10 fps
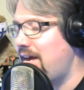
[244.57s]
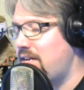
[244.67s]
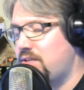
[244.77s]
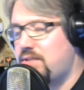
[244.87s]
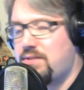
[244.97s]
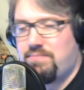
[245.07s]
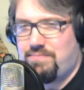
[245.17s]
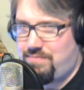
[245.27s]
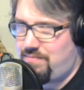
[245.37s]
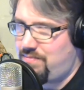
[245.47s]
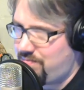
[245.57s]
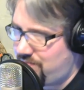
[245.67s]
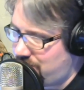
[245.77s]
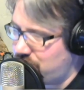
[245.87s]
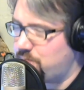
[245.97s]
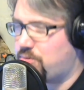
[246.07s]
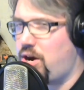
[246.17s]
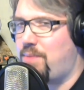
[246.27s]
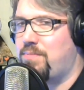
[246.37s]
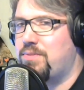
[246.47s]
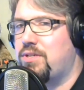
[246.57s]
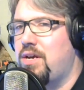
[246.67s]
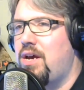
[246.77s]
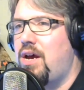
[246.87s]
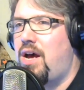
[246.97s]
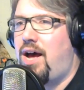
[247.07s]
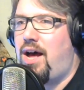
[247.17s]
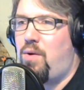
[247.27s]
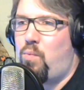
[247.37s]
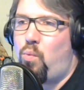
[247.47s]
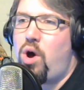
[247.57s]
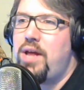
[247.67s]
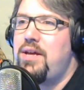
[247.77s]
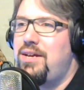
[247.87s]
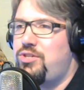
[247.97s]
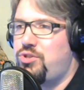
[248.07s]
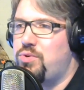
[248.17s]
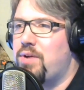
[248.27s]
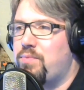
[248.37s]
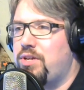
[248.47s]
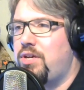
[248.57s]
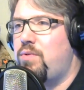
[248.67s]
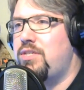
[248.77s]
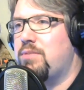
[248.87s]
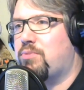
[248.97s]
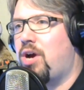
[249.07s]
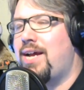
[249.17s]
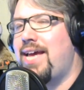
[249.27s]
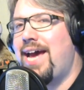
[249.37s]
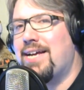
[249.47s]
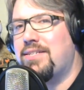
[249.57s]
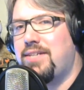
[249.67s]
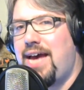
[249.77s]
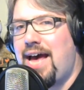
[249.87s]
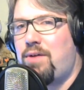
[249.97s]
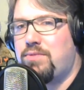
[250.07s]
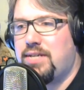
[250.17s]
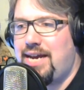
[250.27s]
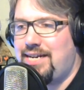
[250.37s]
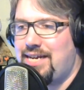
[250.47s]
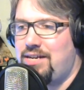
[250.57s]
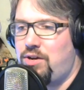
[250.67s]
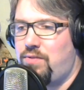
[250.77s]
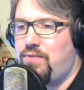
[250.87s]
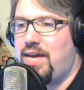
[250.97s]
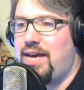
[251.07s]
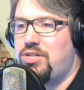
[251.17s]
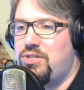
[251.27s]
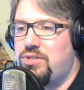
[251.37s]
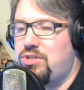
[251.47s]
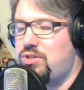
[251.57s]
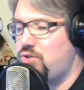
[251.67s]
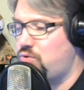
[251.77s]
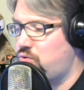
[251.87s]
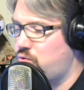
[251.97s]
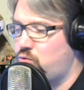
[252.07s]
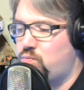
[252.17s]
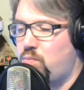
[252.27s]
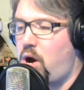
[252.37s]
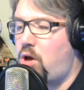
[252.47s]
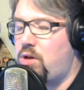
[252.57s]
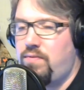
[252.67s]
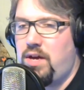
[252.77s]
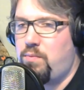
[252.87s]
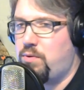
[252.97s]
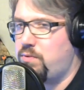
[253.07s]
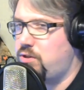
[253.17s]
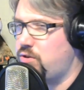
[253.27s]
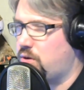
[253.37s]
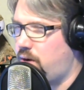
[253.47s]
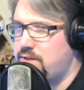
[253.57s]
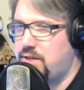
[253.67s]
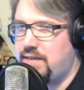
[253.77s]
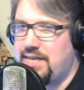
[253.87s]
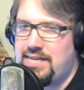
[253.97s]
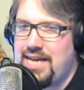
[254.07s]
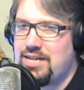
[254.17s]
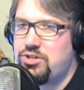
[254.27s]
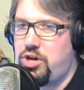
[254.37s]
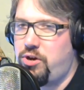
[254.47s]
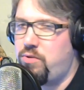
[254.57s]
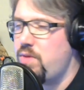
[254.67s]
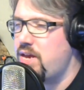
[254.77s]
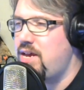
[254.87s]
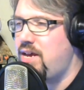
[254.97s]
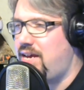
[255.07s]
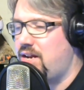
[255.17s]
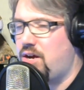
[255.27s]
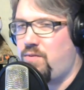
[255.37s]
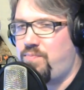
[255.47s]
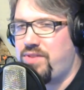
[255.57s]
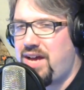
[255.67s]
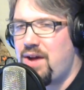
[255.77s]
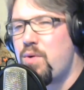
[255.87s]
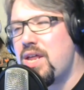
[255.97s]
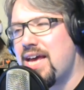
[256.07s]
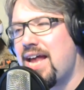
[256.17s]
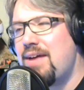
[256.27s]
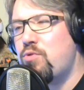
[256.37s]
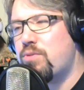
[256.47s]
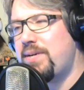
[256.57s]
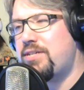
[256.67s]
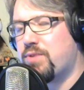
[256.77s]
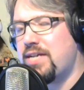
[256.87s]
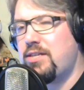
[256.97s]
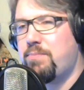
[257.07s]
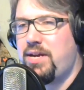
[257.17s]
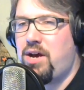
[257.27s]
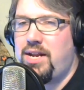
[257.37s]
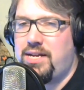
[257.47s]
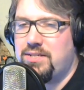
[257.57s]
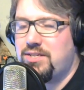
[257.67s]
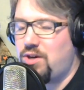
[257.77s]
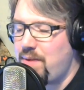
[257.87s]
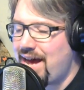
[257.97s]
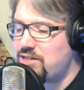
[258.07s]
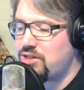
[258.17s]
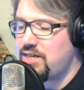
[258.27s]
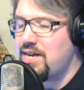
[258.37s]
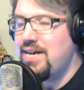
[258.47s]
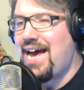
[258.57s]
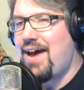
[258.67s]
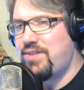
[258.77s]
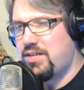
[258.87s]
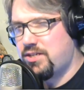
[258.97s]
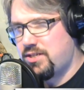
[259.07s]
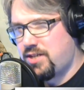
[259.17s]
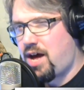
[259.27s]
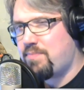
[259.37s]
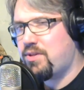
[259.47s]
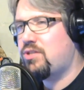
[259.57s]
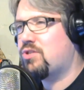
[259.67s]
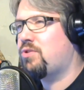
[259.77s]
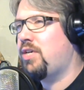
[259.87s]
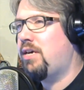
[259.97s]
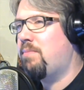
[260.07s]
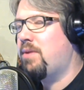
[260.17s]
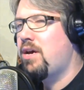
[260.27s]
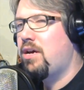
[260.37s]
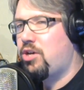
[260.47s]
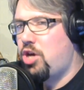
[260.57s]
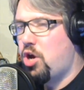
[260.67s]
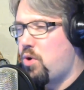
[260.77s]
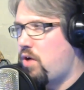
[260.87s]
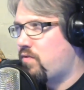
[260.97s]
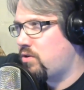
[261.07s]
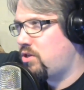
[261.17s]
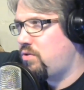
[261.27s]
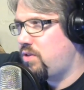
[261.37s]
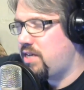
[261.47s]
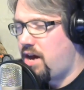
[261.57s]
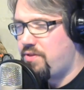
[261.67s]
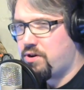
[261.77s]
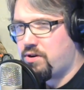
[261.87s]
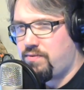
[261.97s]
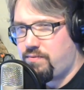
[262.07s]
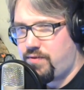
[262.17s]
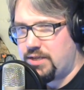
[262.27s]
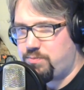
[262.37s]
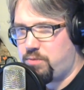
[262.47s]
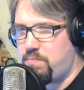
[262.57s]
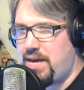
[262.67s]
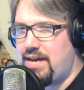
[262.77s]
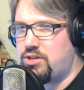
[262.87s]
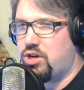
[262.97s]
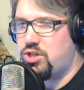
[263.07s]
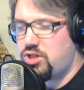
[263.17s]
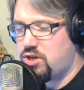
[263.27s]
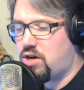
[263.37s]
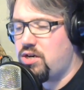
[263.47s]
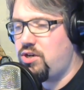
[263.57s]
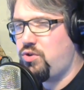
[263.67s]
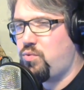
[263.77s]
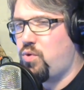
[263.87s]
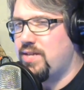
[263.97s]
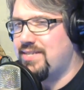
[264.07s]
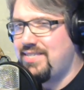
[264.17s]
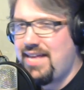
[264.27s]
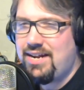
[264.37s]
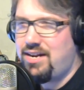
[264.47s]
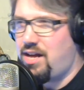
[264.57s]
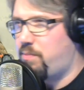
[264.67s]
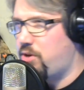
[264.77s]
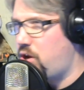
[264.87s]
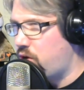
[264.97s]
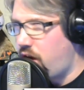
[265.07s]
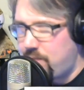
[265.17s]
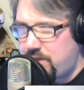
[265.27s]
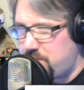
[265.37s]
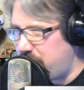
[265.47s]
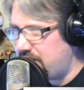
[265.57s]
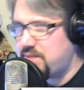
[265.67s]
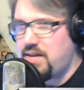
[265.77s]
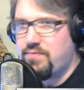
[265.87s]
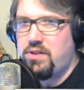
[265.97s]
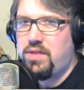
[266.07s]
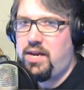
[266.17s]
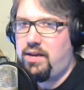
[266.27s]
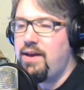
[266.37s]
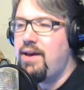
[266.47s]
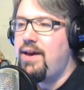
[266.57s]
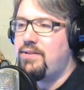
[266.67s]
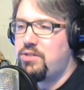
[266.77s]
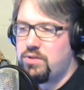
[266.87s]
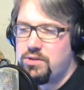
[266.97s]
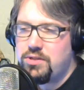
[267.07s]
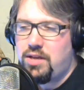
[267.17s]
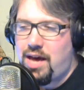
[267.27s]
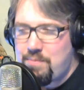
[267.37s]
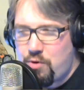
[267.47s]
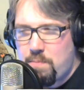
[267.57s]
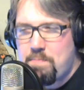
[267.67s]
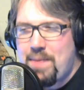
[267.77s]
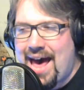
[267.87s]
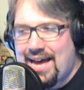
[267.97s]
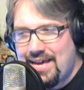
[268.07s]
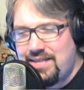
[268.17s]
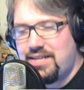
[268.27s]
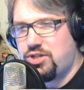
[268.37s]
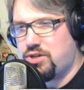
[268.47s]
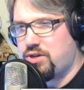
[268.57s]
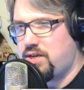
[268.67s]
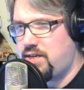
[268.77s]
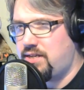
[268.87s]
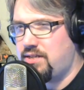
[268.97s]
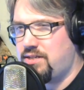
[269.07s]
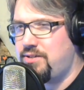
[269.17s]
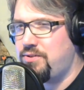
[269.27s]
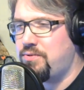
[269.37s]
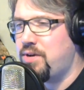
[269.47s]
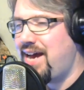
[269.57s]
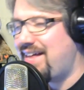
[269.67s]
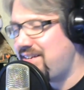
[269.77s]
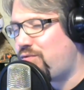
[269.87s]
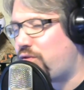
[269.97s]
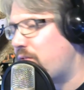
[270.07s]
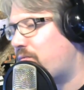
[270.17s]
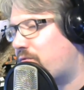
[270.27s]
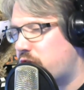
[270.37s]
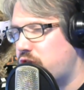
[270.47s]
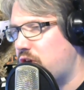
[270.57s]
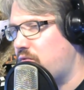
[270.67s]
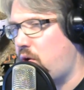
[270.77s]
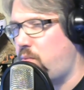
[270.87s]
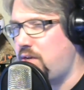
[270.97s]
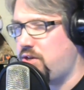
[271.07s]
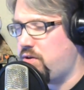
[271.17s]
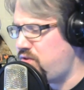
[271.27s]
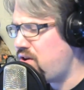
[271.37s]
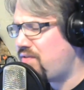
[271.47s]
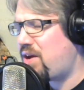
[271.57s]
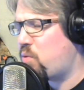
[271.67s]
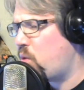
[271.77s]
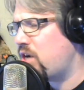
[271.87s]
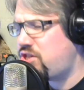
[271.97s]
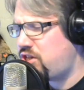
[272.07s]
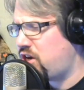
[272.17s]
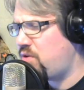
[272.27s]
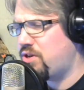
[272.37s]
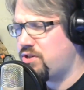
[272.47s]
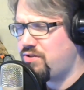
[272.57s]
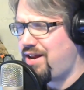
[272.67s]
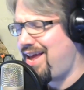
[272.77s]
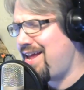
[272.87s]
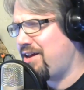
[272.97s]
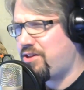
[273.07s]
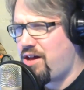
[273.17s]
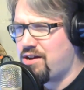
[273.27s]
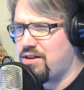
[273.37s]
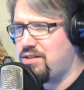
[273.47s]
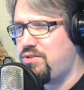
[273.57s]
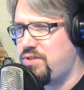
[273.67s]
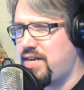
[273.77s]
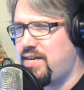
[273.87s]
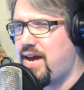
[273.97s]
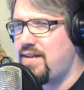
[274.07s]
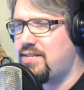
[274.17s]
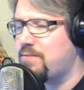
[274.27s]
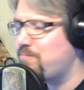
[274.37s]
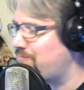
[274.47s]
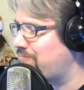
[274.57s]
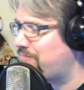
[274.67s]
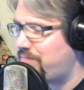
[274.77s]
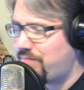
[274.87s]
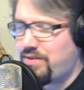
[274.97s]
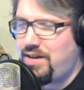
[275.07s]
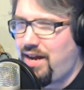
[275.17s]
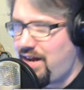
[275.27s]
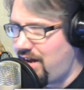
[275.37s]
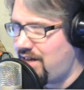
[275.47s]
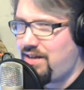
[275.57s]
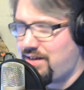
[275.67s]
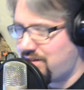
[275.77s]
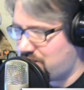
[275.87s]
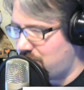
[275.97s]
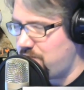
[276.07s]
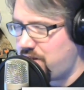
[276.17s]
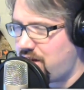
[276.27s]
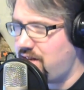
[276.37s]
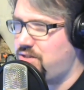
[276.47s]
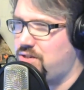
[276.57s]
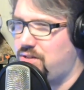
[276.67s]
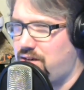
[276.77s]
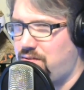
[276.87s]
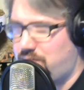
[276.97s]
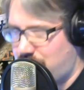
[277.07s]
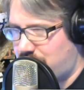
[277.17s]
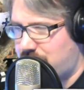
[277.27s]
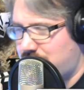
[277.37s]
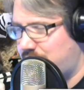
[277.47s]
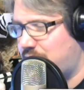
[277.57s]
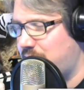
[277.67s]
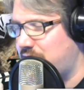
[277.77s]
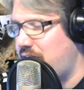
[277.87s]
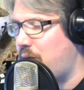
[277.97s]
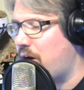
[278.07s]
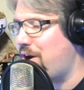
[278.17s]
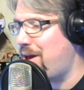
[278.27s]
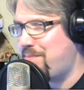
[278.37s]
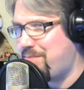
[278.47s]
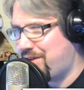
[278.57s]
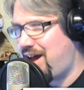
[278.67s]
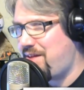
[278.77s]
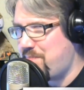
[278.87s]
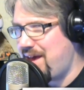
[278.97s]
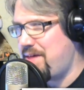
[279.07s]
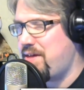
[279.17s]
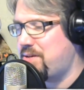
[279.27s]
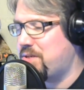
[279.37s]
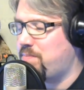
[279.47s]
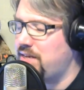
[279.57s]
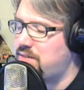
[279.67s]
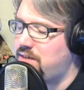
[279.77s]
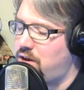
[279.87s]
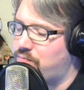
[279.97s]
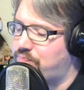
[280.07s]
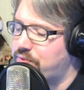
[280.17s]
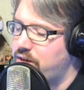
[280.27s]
It just, there's some problems. Uh, one, do I really want to broadcast out and get notifications to all of them when we're doing a wrestling and a tech show you know, I want to kind of more be direct to my audience. So I'm actually having to stop the stream, go over to the other Facebook page, start a new one, set it up, go copy and paste everything. So there's a lot more back end that you're going to need to do, at least for the version of what we do. If you have like one show you're doing at eight o'clock on a Tuesday night, it, it's going to be a lot easier than pretty much how hard I kind of make things on myself.